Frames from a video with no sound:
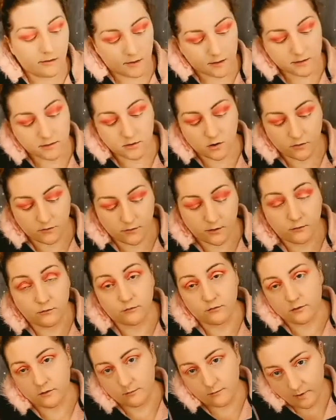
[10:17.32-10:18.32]
that's all that
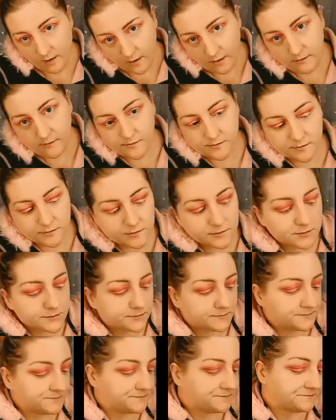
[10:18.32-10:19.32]
really matters.